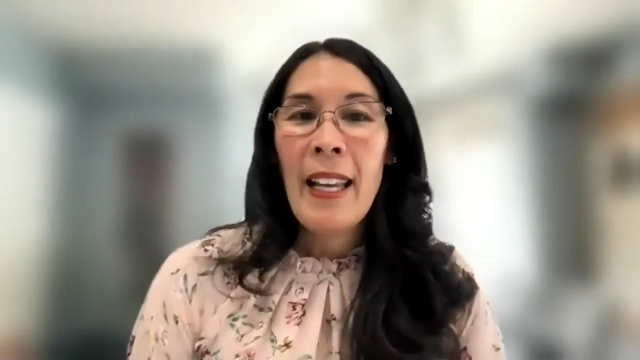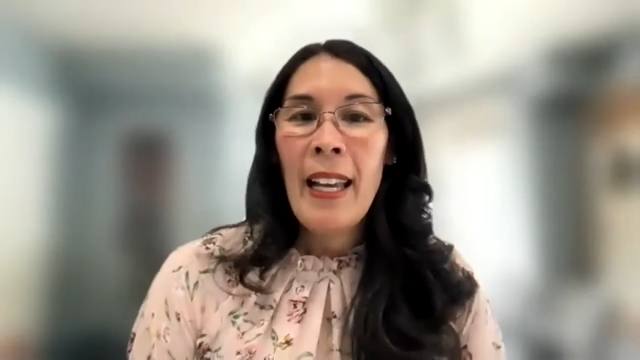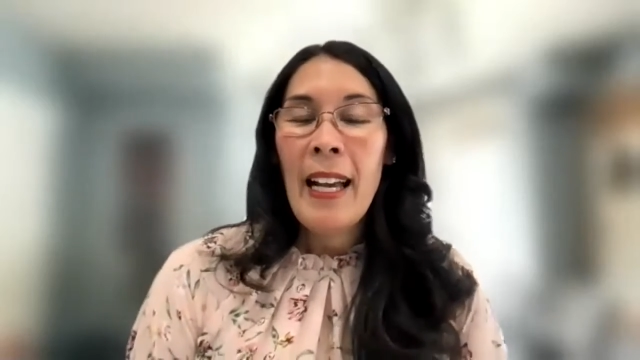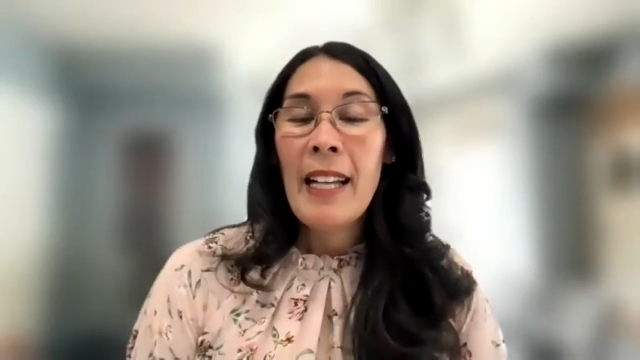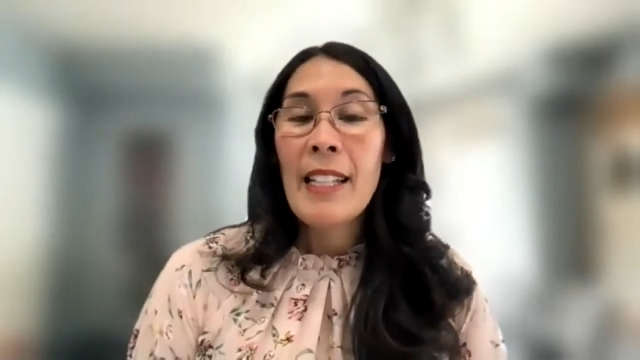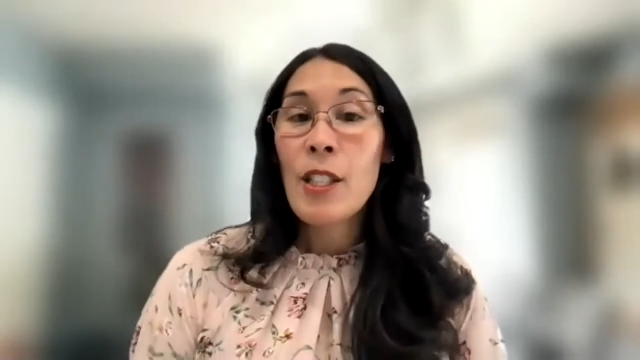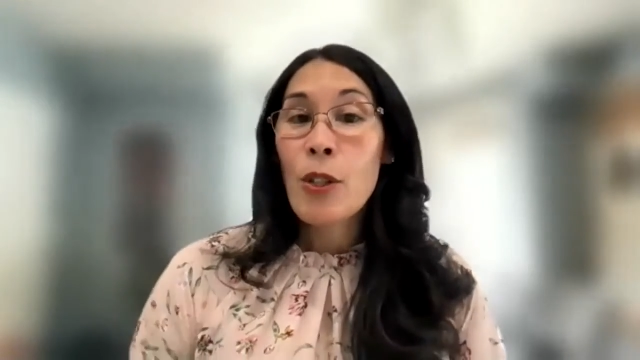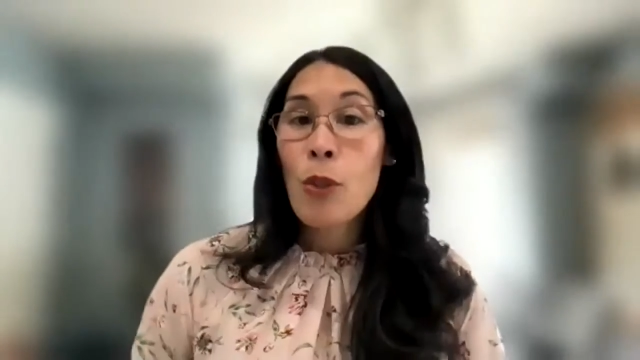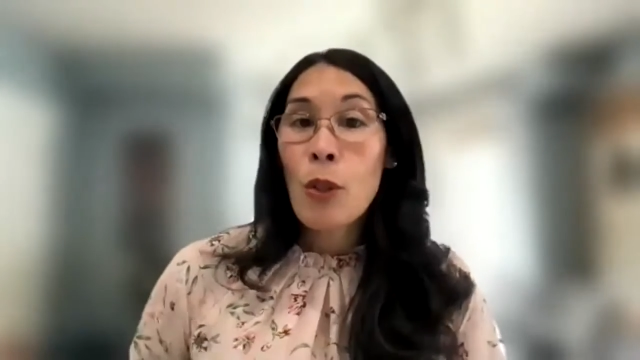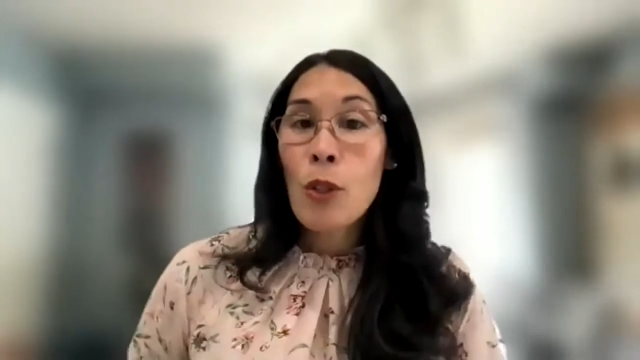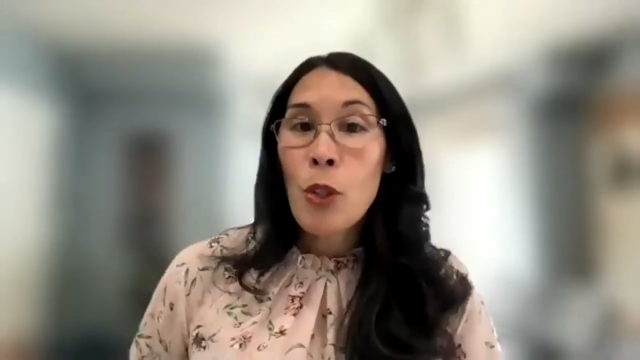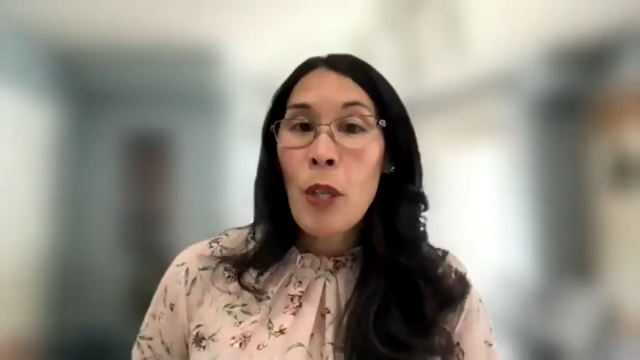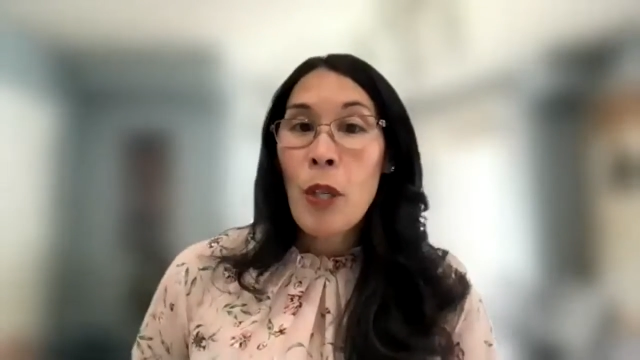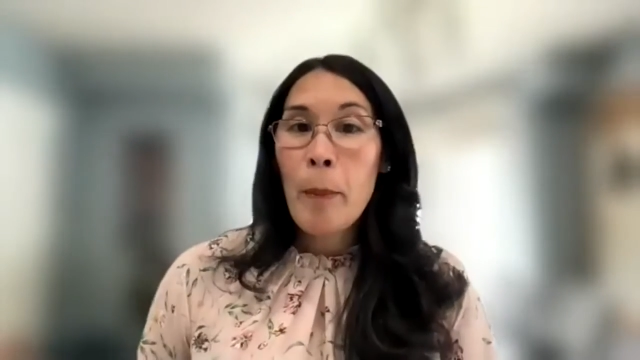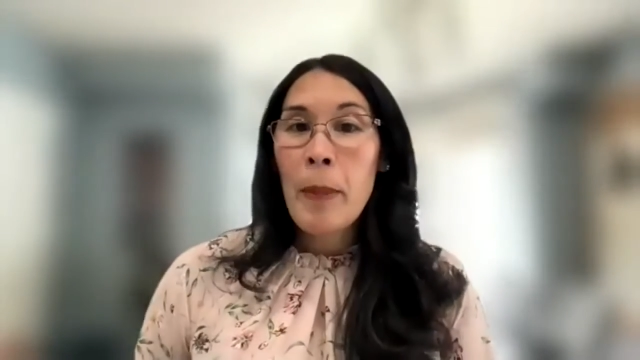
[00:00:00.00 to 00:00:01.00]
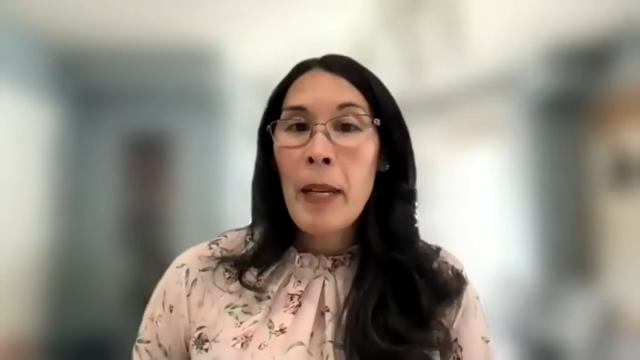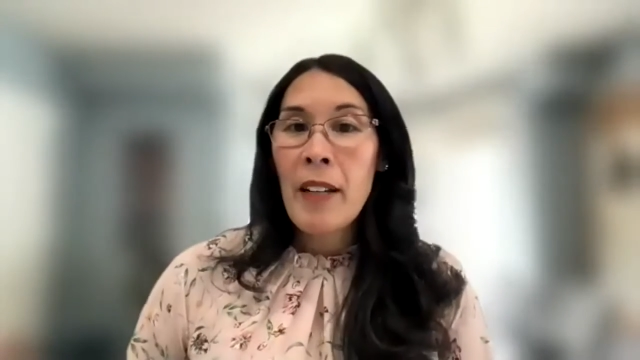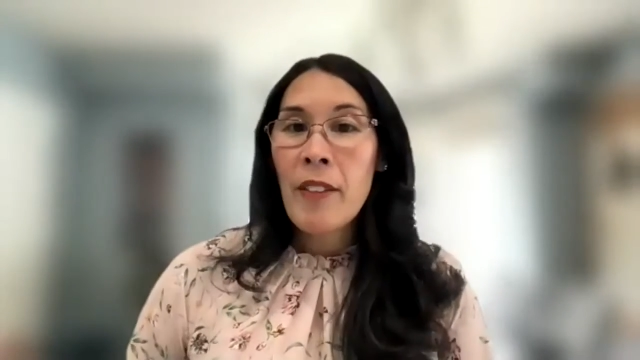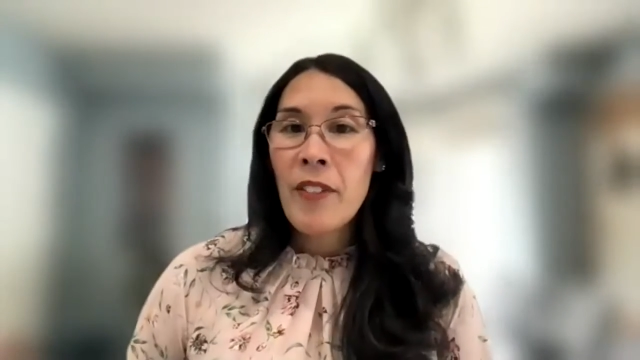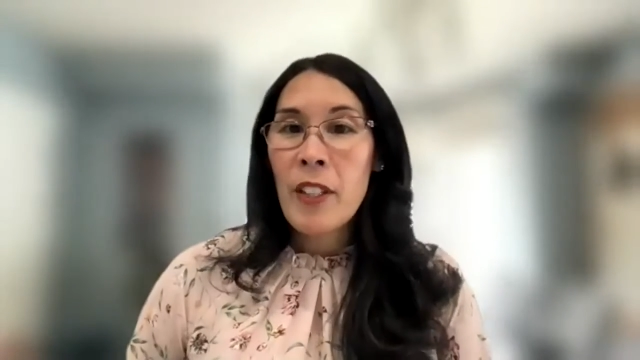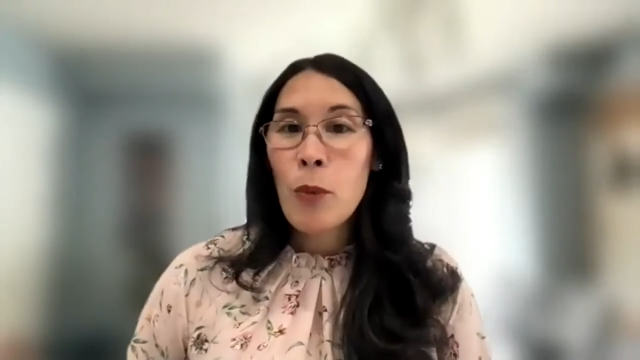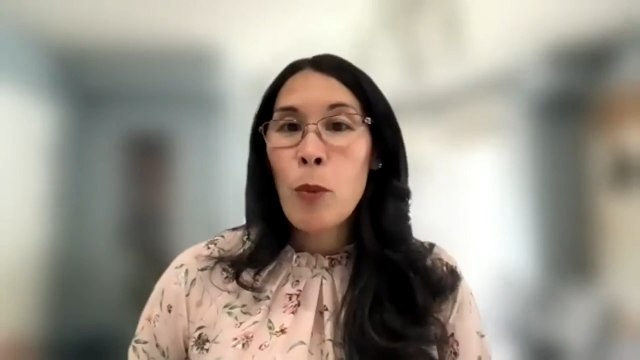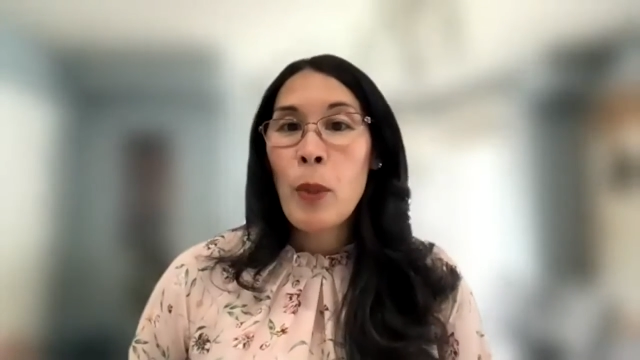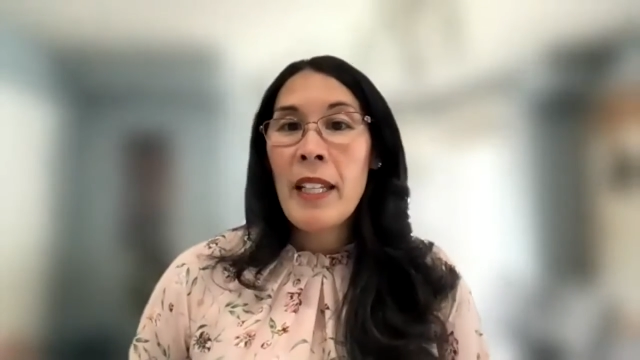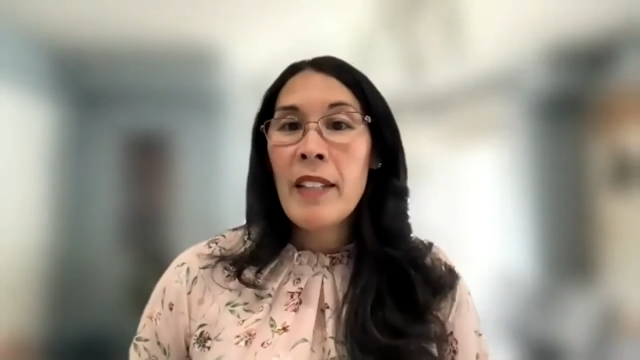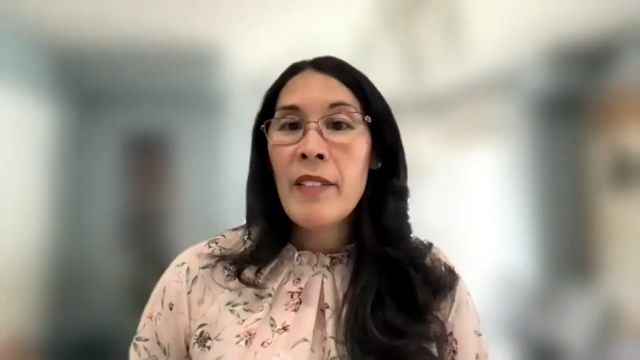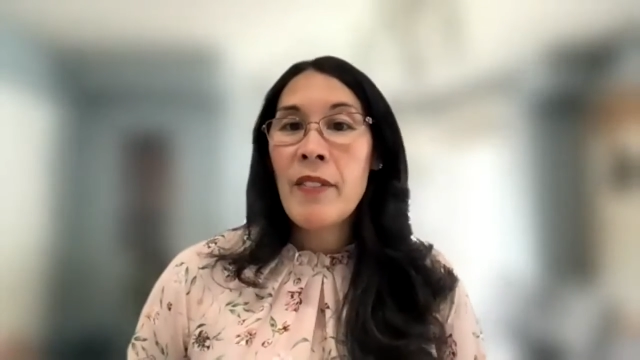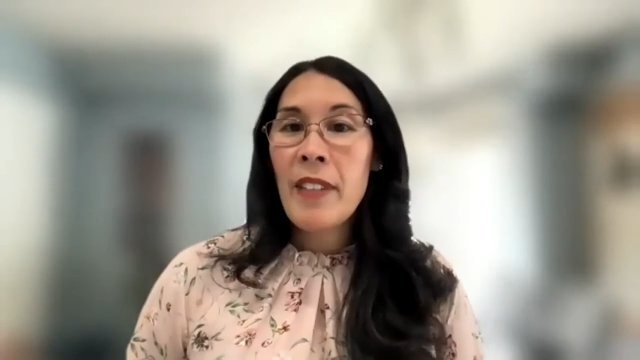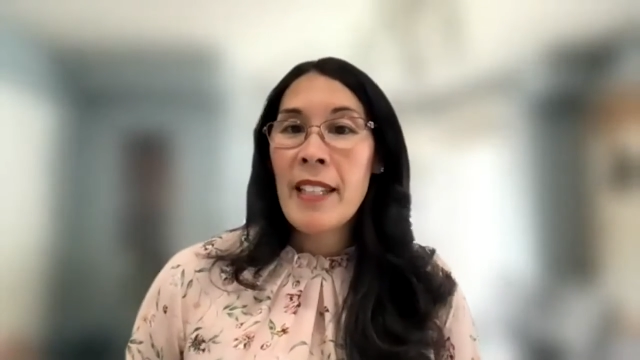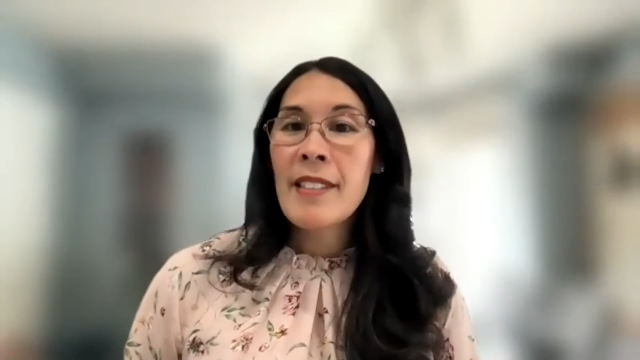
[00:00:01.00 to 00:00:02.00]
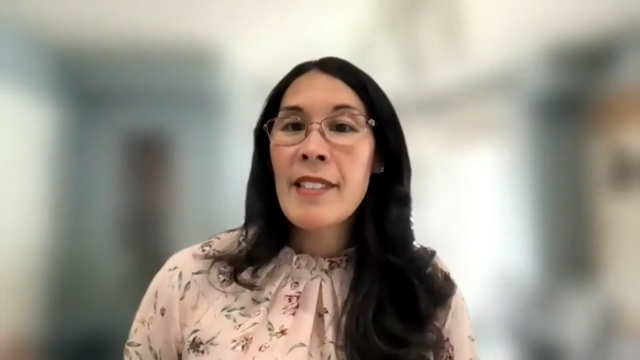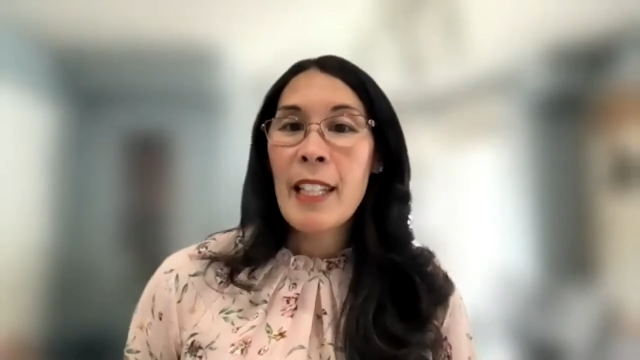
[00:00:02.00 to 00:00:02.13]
As a social impact fund, we invest